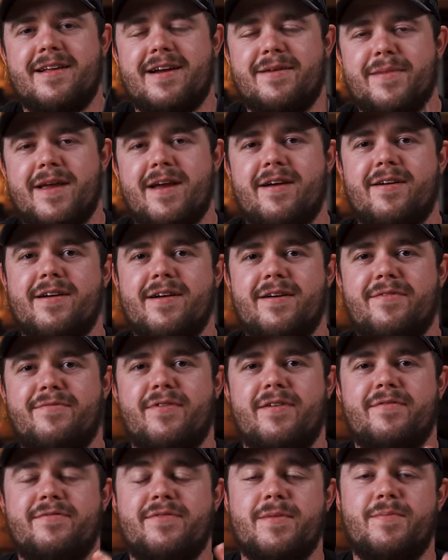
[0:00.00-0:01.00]
that I'm carrying a
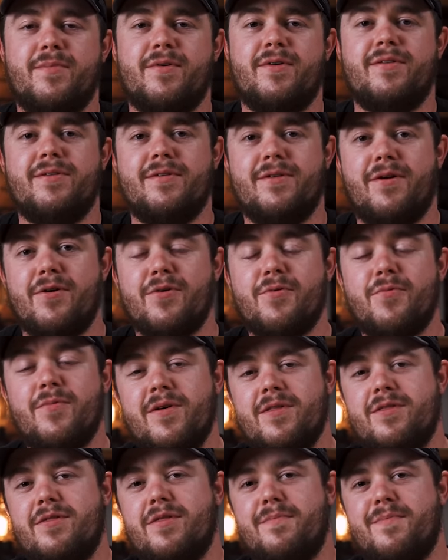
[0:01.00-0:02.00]
front flipper along
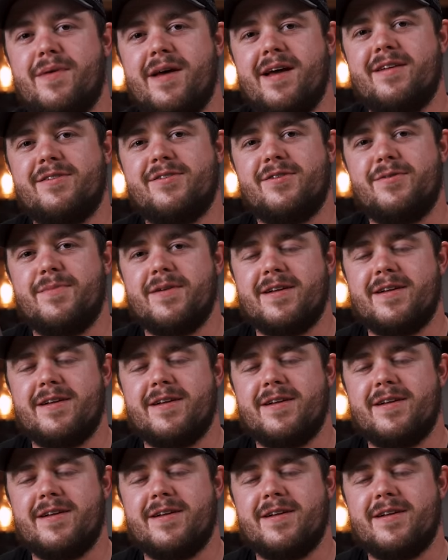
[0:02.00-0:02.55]
with the banter